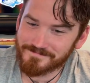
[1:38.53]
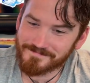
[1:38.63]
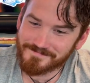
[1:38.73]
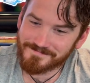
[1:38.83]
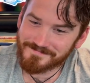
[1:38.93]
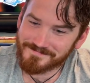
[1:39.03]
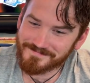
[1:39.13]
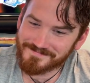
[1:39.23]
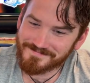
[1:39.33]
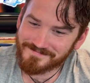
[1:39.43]

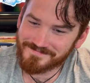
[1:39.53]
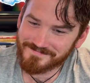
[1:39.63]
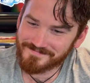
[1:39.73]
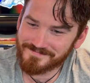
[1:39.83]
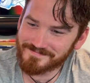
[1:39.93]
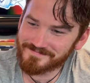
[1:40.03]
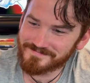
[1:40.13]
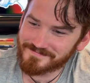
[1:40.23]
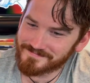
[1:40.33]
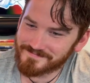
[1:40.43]

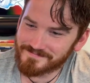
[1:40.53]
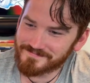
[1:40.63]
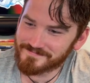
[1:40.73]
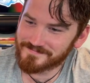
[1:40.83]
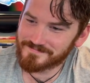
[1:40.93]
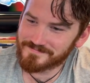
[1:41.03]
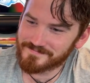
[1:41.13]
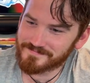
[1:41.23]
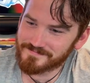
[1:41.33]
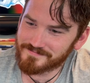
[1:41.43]

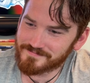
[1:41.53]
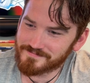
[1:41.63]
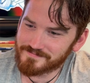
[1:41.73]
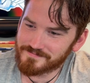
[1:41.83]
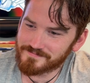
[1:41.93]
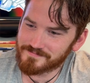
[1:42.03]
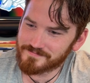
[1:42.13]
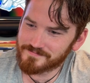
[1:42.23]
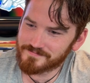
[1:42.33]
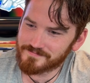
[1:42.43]

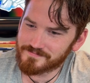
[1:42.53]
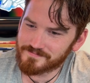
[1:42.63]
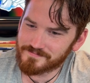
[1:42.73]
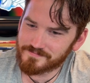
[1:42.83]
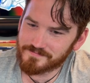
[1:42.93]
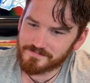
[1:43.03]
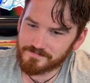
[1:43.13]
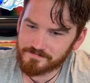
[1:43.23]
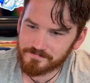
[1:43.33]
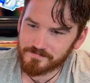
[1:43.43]

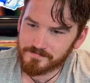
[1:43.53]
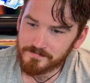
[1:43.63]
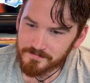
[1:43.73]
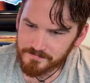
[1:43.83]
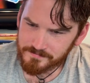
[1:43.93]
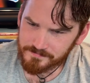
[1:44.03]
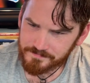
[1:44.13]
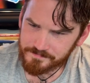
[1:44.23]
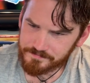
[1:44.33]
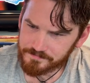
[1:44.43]

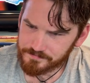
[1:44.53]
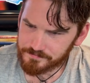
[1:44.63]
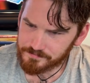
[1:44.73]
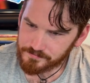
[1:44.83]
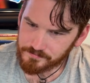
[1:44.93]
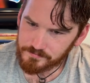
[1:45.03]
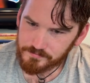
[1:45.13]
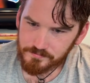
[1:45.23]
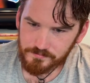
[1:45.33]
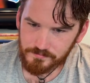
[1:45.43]

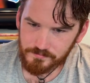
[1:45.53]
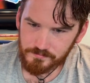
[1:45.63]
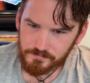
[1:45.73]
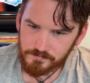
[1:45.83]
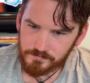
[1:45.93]
No words are spoken by the person on screen.